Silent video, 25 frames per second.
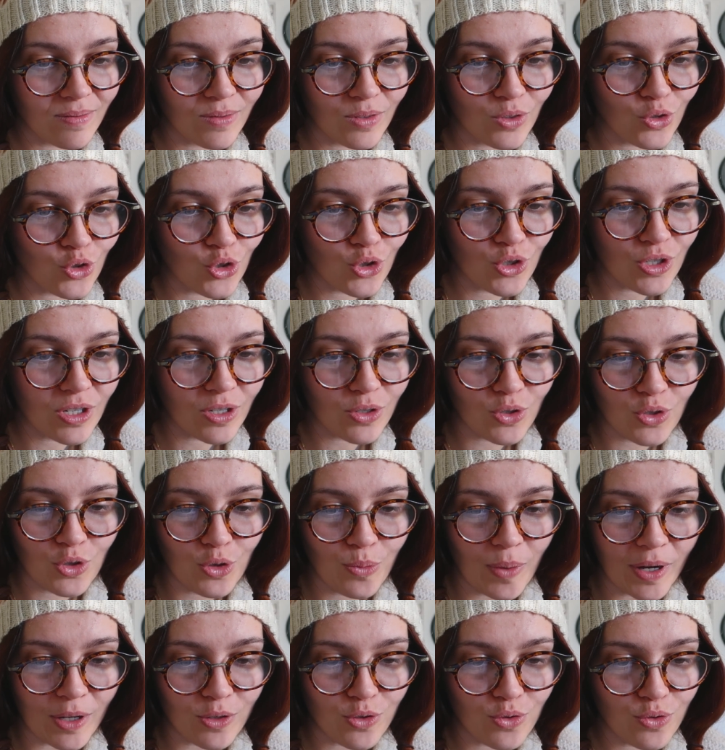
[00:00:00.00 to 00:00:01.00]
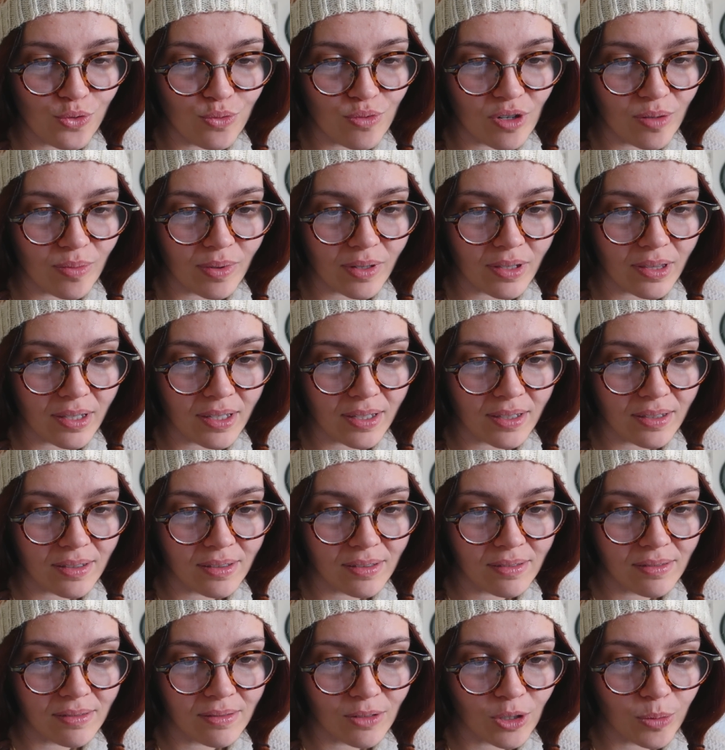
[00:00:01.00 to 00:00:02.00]
2x2 rib, I think.
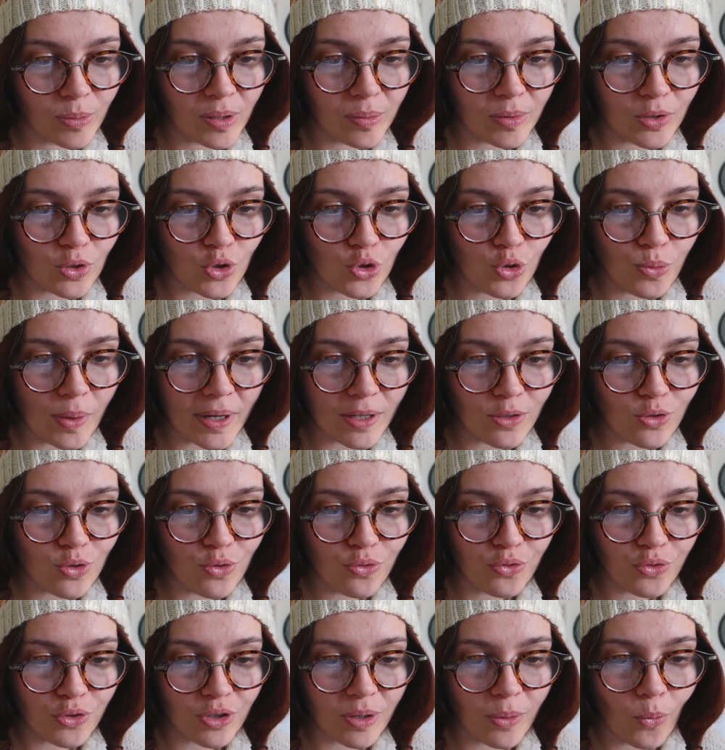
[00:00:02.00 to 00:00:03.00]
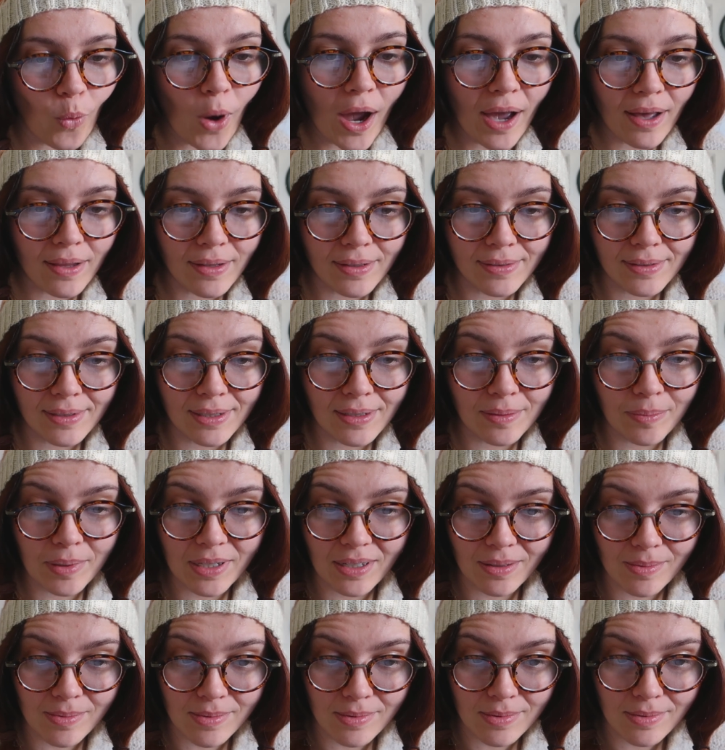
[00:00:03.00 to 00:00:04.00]
Or maybe 2x2 for a while, and then it
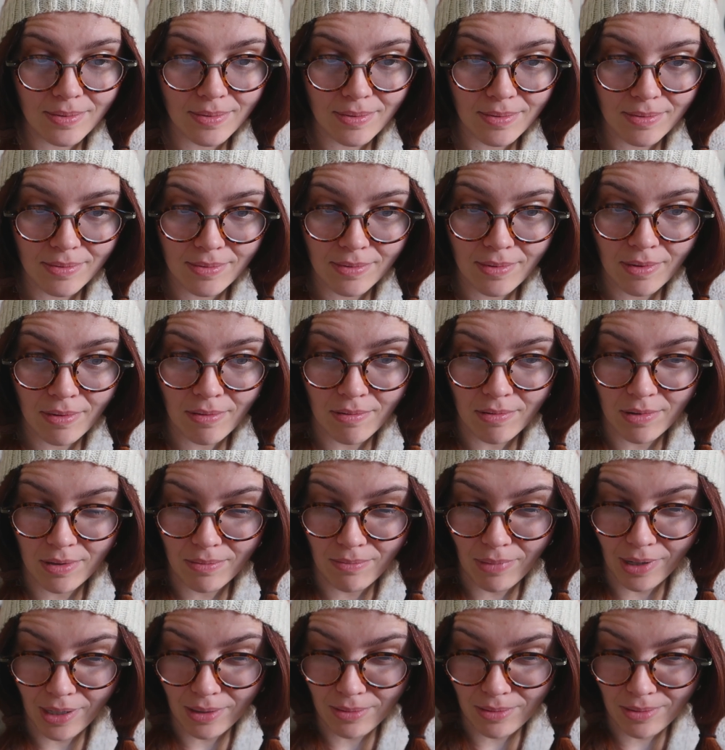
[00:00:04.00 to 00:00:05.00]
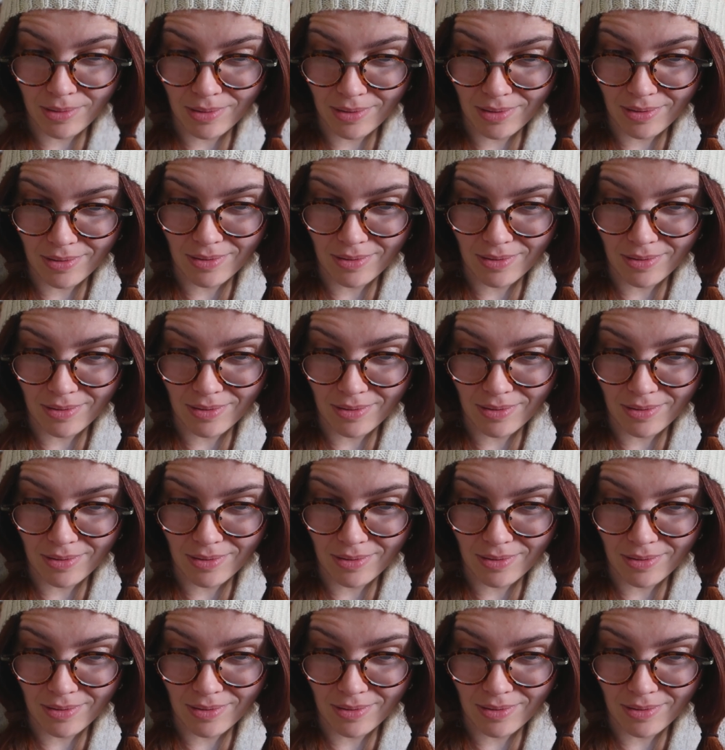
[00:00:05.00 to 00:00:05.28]
becomes 3x2.